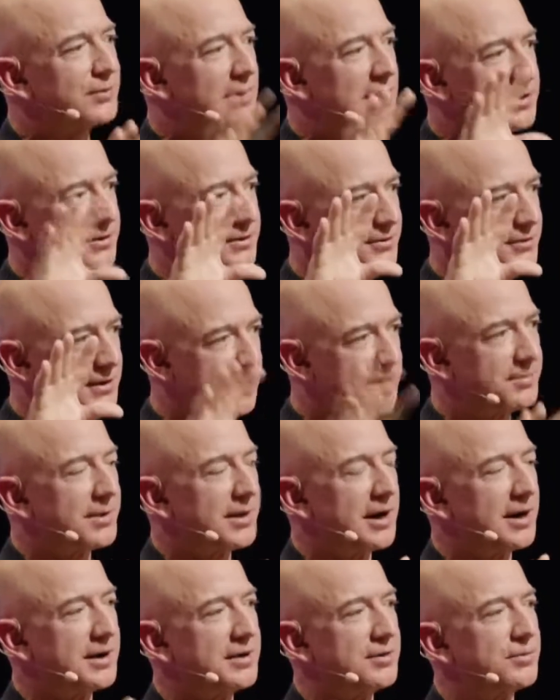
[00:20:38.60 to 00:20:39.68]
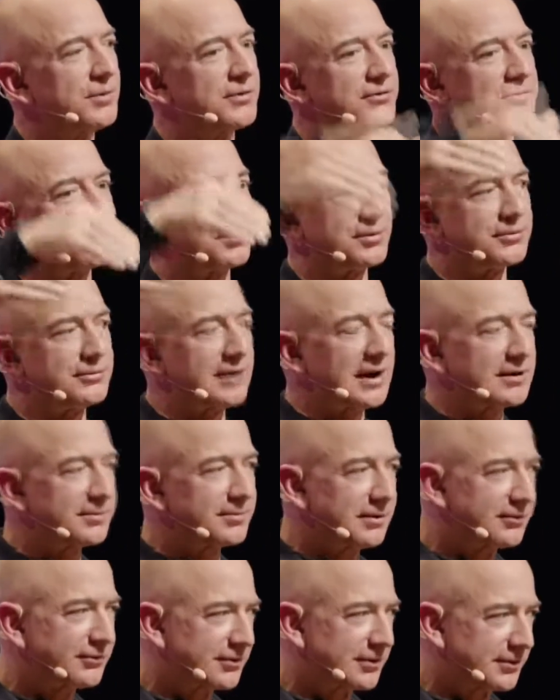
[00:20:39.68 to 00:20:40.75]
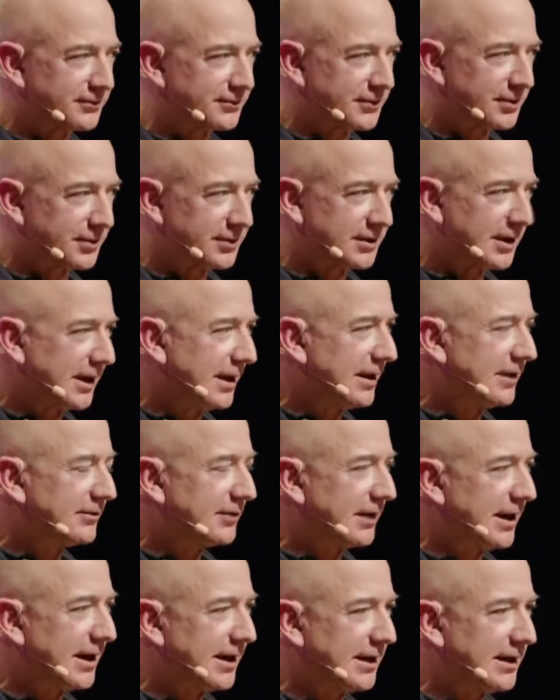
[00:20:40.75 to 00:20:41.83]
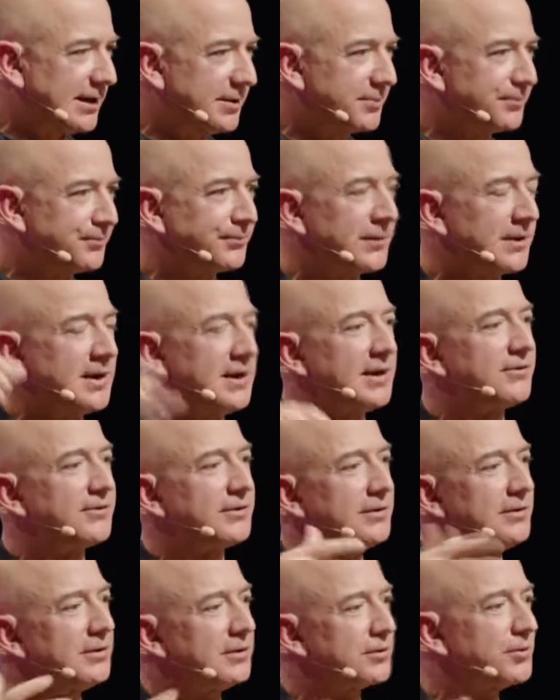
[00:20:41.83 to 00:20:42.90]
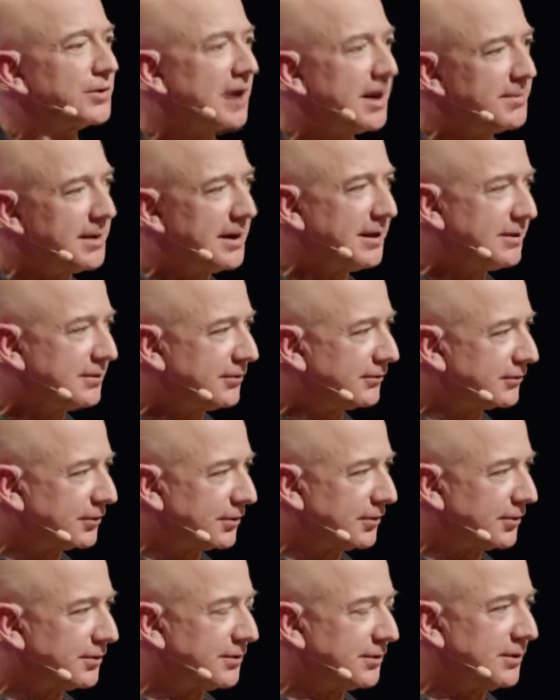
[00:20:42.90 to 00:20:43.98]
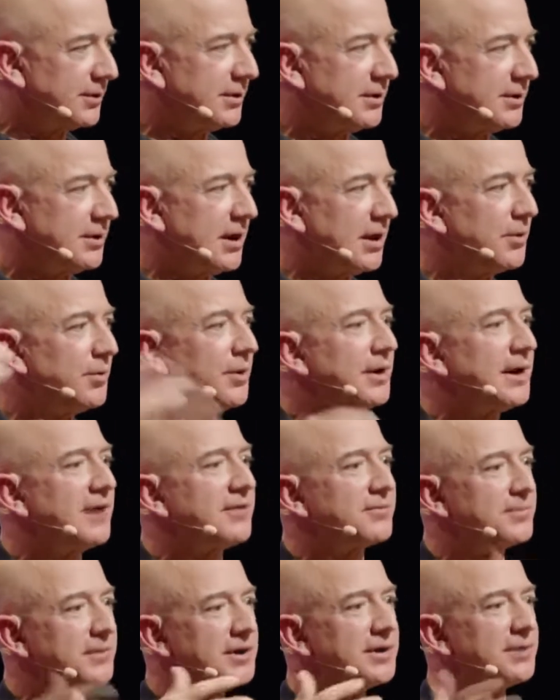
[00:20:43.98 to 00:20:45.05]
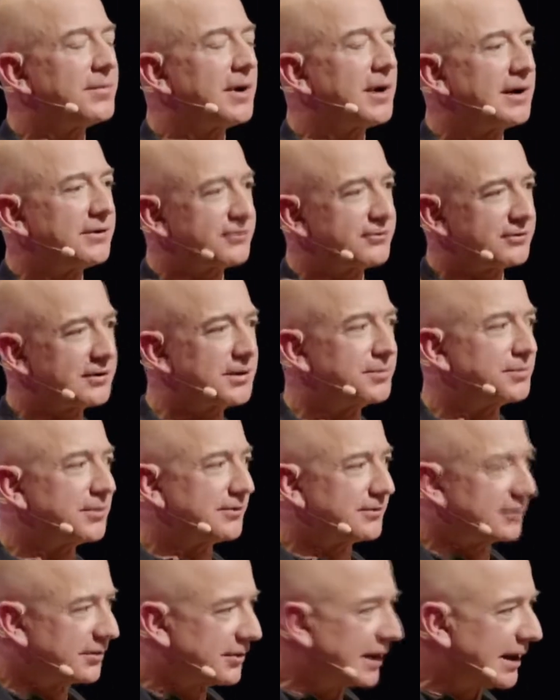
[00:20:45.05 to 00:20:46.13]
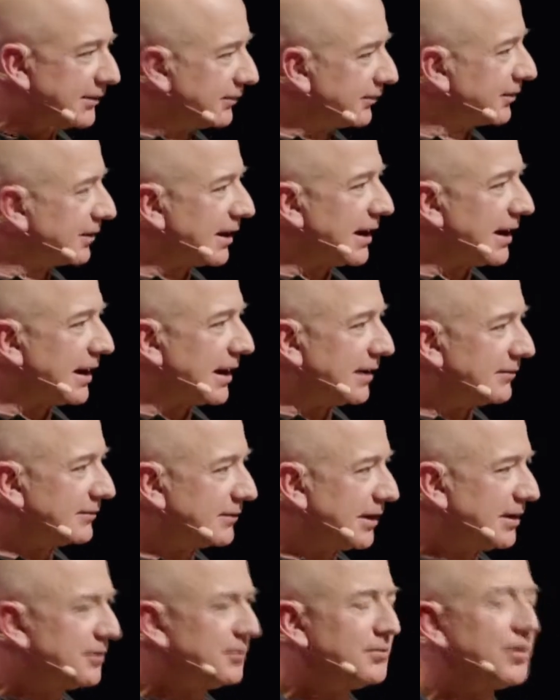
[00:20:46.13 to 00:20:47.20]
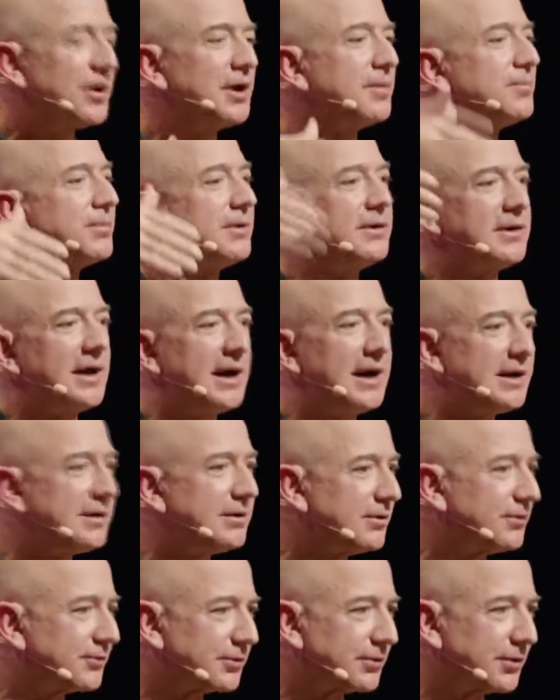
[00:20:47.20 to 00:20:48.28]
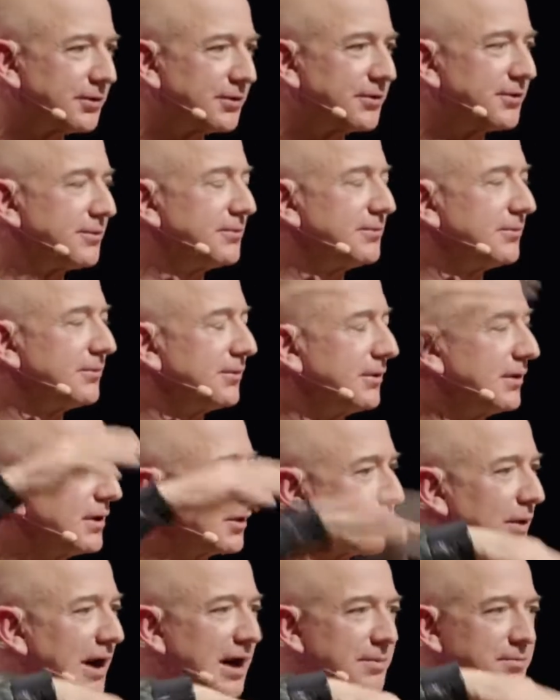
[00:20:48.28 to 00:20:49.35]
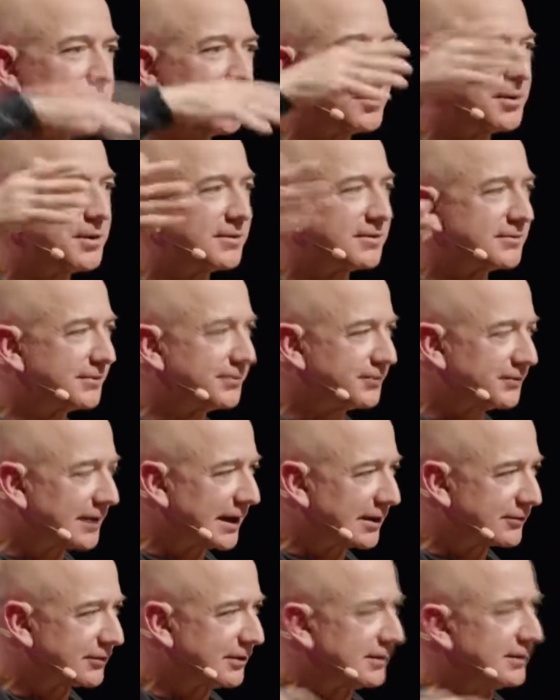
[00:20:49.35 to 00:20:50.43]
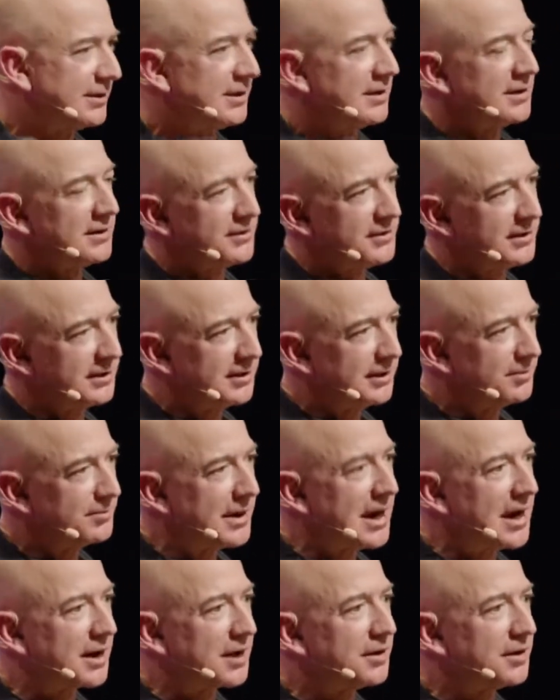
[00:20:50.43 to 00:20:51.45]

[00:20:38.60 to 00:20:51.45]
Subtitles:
way to think about it was to project myself forward to age 80 and say, look, when I'm 80 years old, I want to have minimized the number of regrets that I have. I don't want to be 80 years old in a quiet moment of reflection, thinking back